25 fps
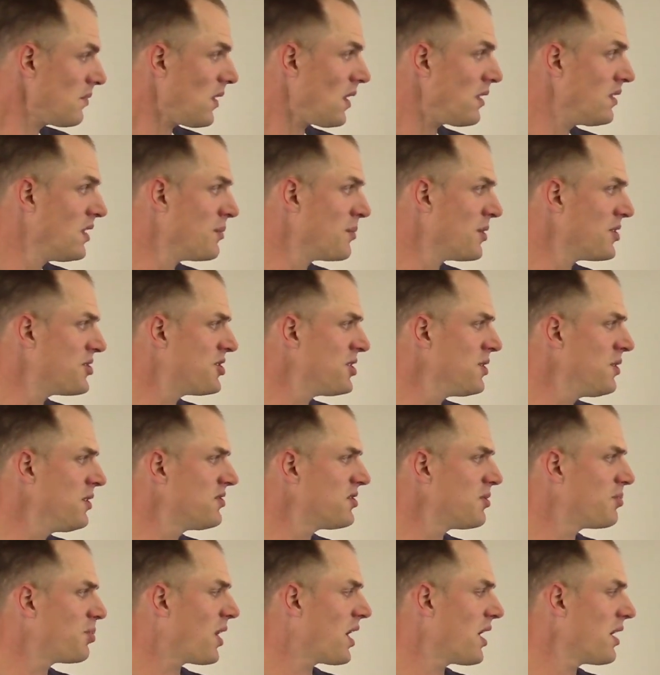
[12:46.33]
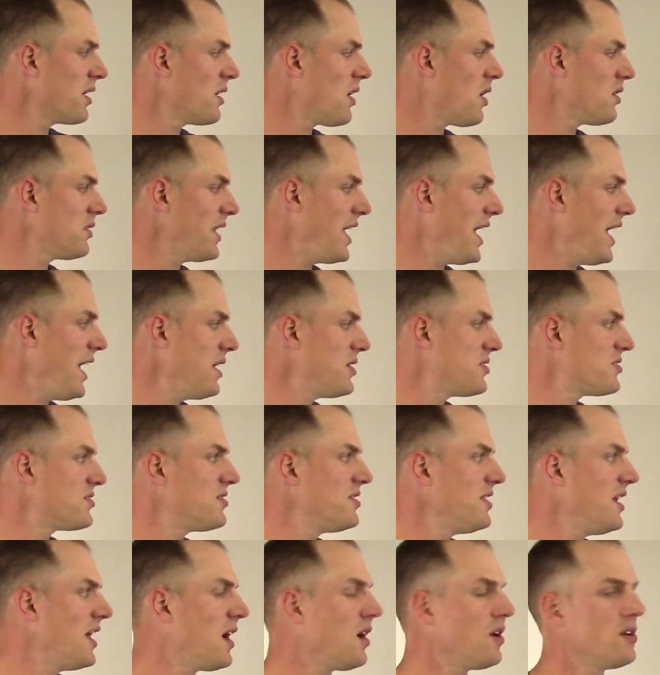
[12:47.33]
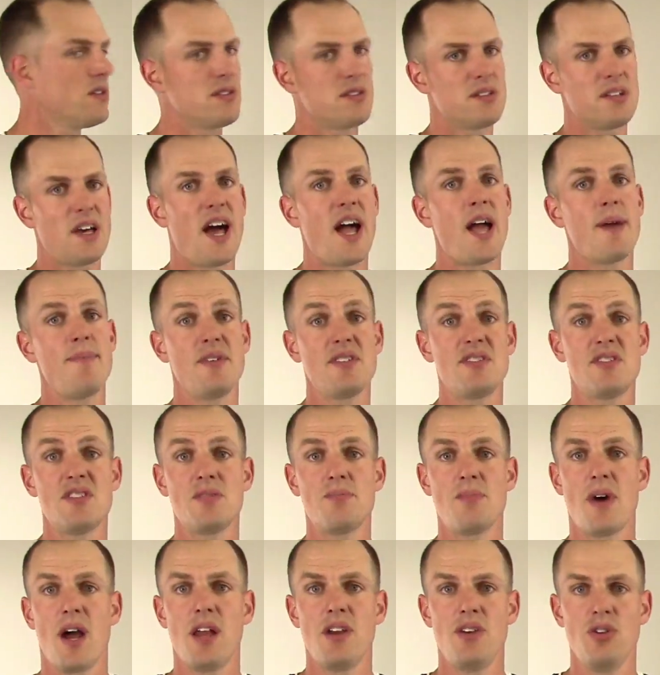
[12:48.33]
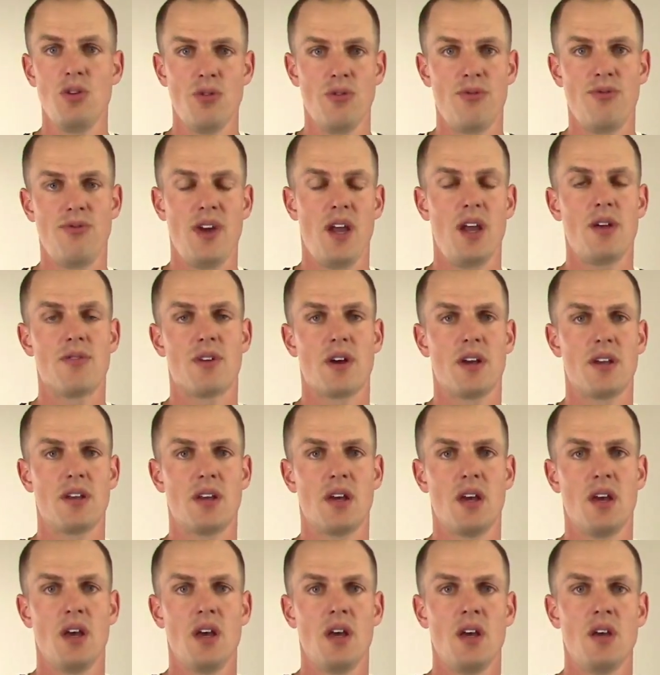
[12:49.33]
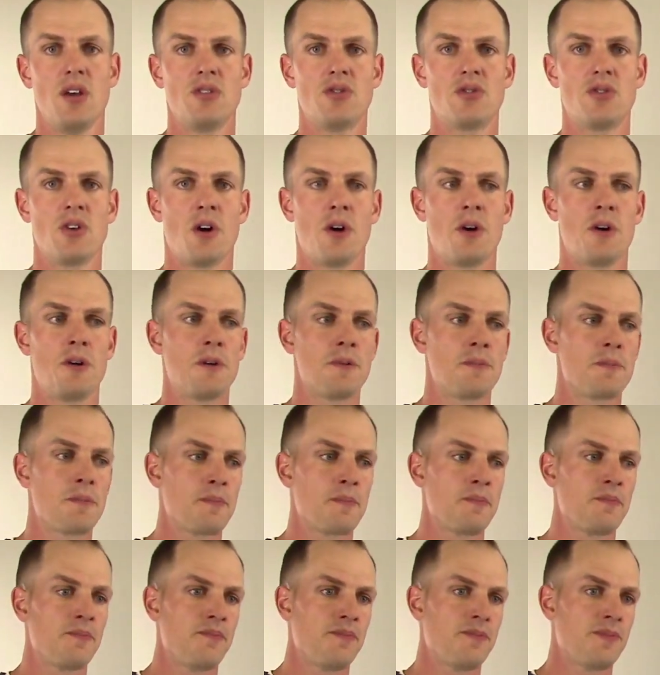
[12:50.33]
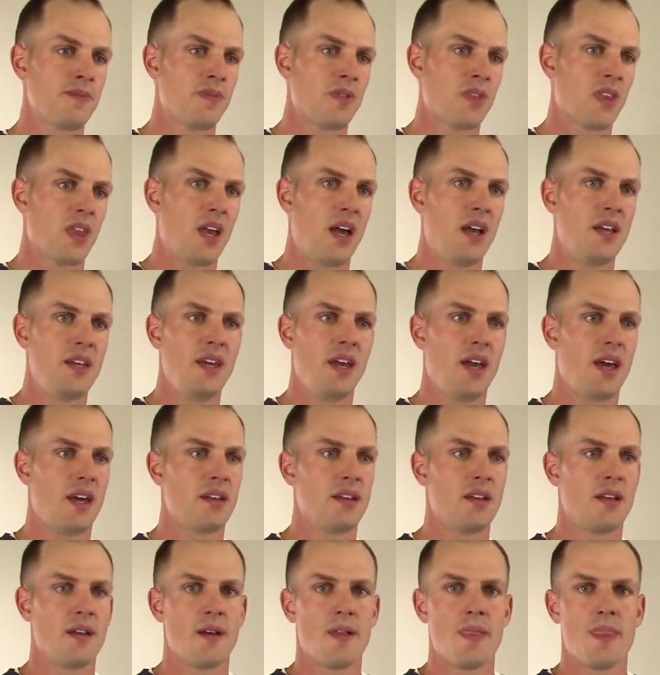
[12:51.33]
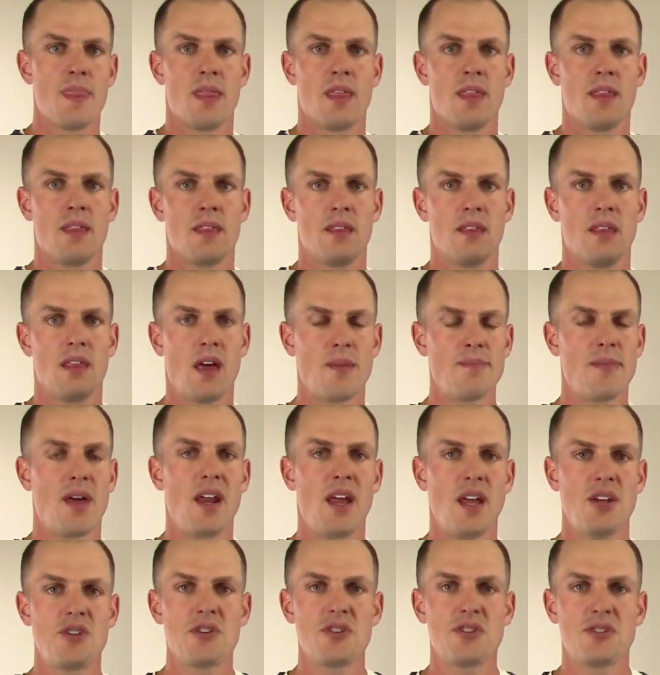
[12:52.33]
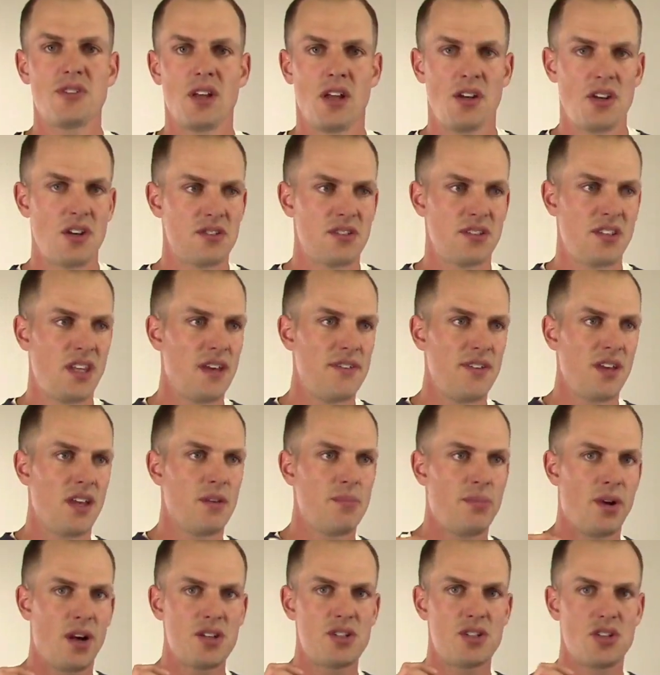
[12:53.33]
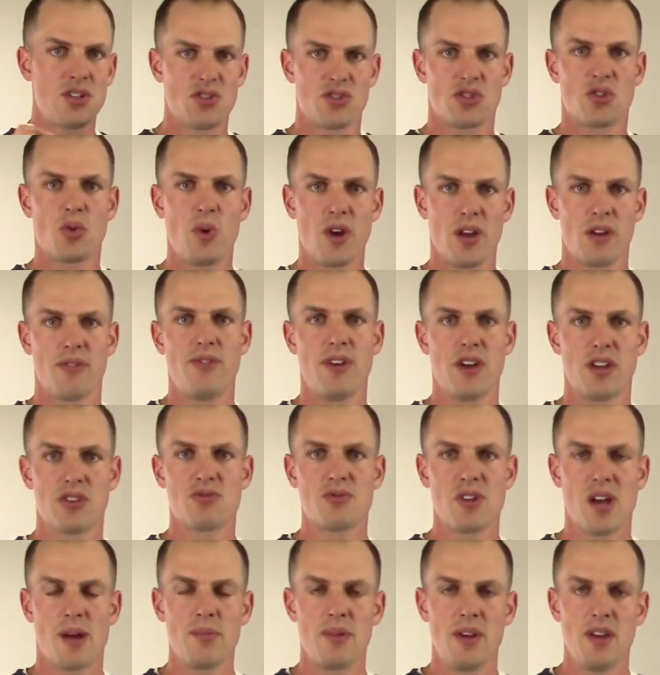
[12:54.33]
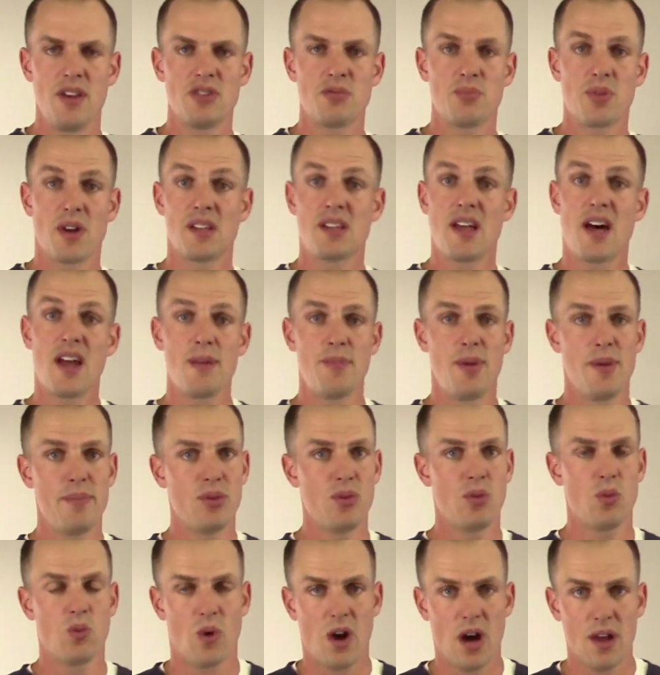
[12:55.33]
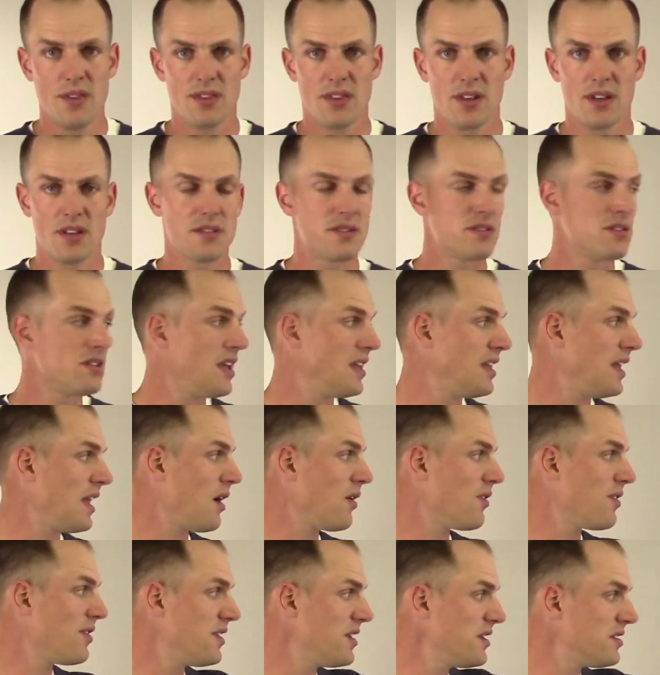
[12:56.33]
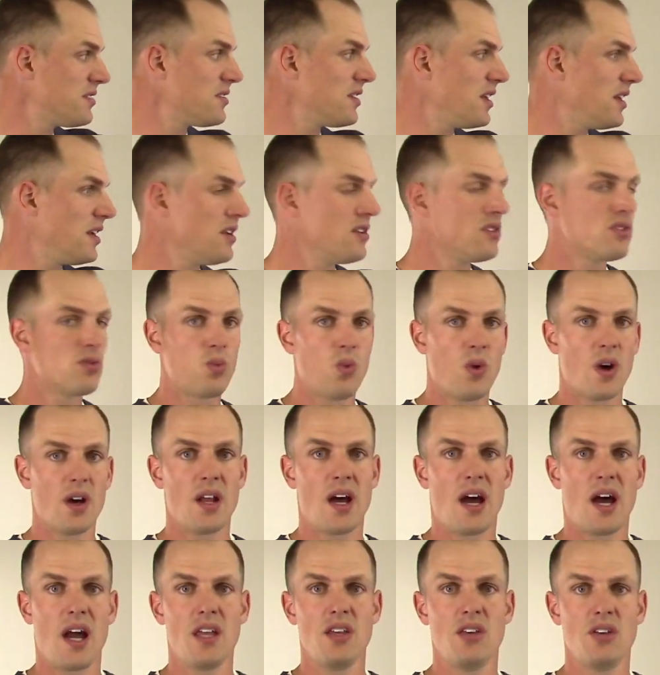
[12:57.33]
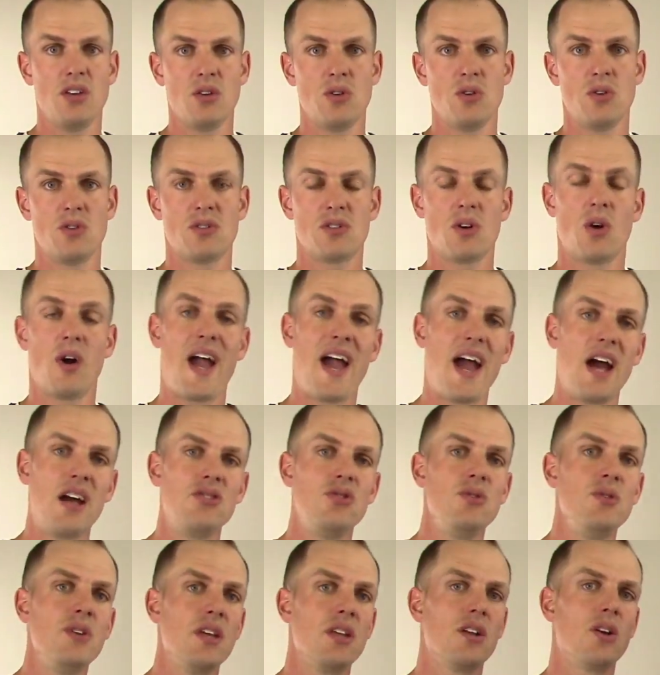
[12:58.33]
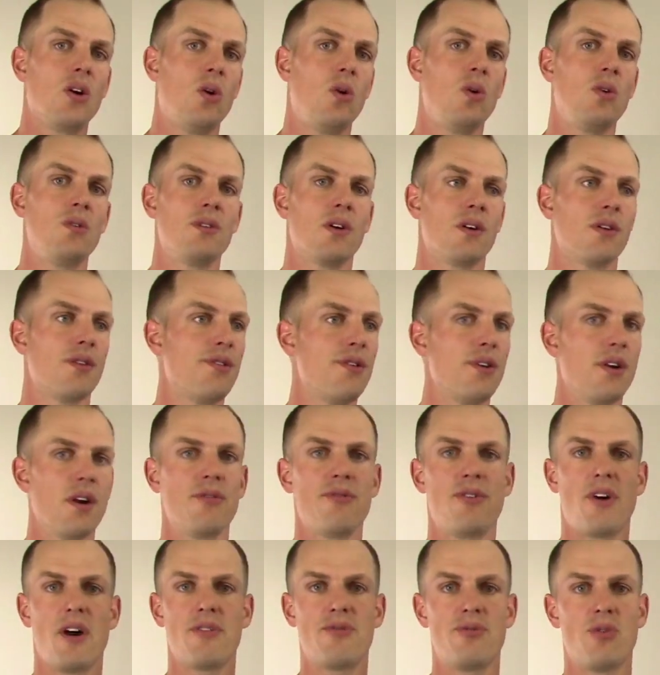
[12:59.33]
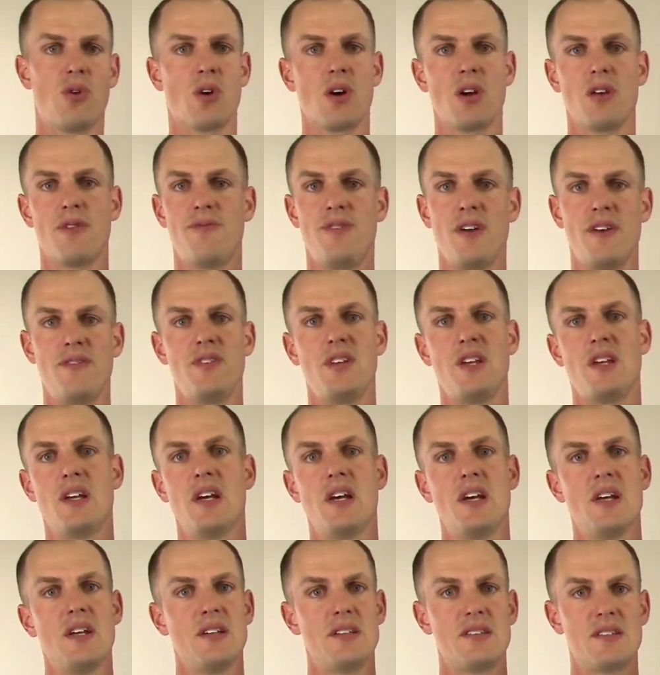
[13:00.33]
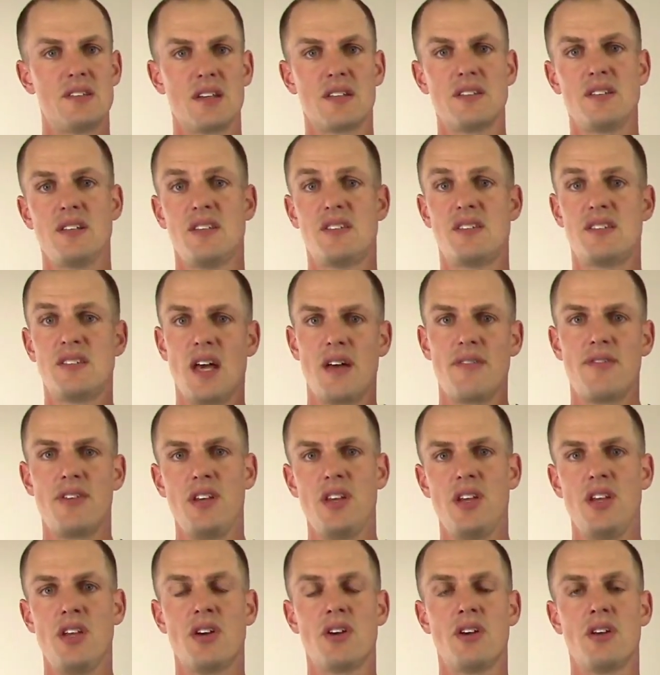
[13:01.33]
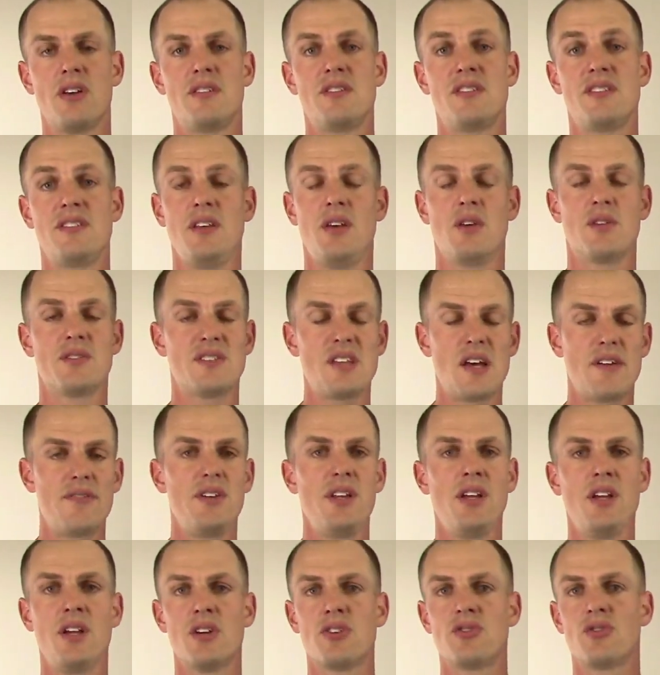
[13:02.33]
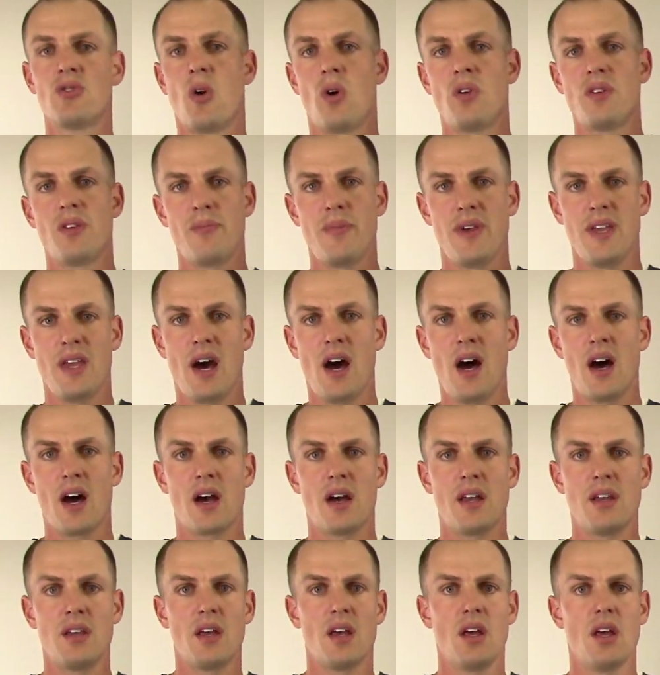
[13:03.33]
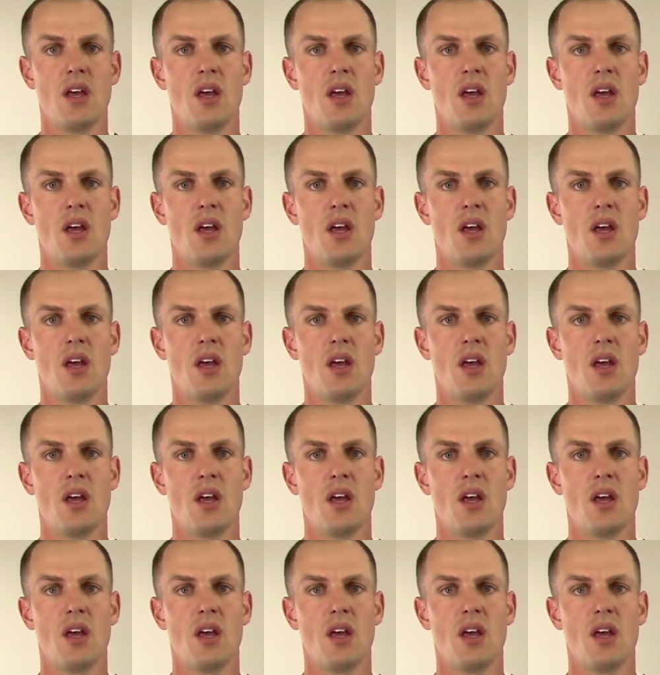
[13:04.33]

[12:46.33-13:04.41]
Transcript: Number two is a product called hcl-xym. This is my new favorite. So again, I'm not interested in just giving a bunch of just quick fix remedies, but a lot of people want this. And now this is what I use. So as you get older, 35, 40, 50, 60, 70 years old and beyond,